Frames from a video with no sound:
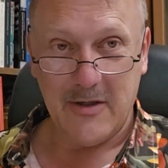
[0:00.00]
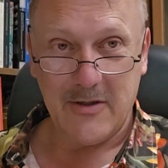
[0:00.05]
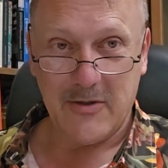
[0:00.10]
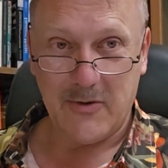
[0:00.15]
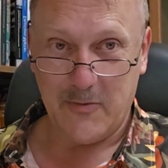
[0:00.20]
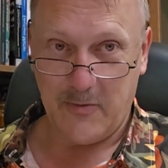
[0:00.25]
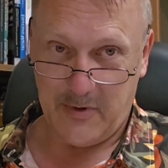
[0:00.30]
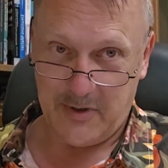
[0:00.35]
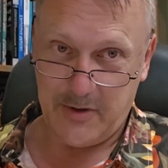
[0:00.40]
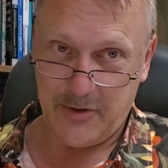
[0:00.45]
so
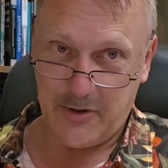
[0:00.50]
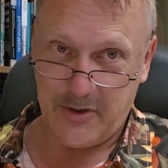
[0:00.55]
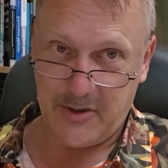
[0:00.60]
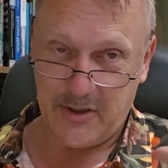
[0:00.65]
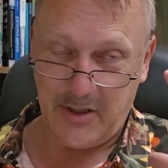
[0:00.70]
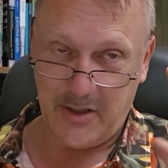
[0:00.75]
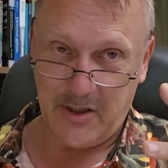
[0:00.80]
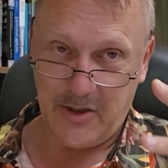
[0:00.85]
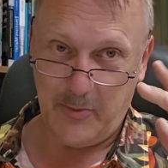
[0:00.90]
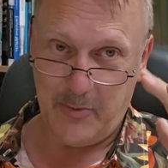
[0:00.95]
it wasn't just
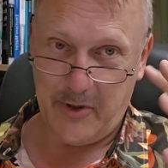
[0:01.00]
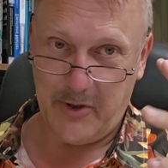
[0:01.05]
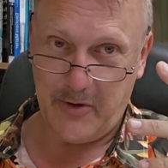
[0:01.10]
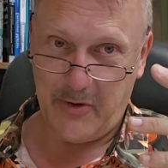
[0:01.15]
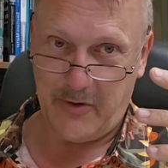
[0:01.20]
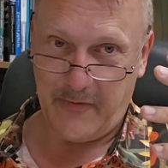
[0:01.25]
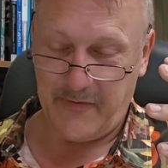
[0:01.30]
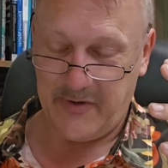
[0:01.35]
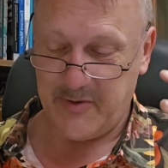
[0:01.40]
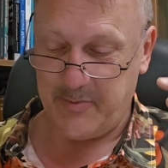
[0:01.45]
a little bit
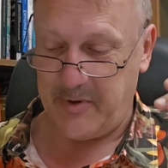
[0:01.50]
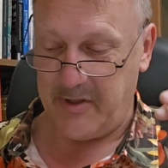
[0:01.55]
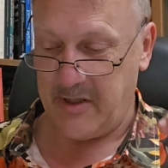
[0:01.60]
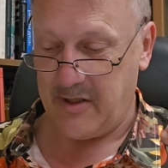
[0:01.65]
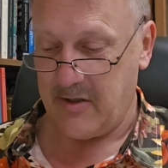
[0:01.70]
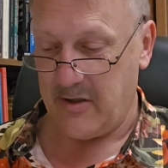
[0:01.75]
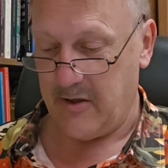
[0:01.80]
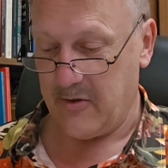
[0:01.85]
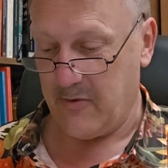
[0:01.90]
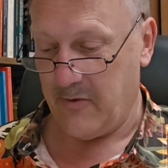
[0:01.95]
nervous, but he
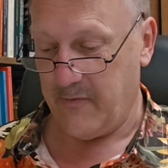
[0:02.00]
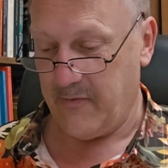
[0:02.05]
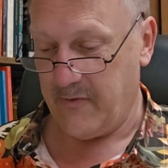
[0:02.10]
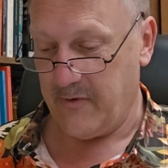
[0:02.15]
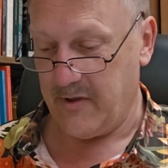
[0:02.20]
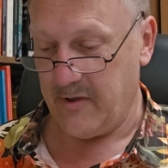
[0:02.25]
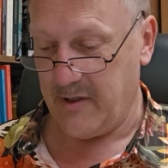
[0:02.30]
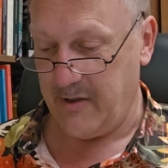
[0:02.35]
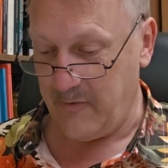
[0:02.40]
got over it.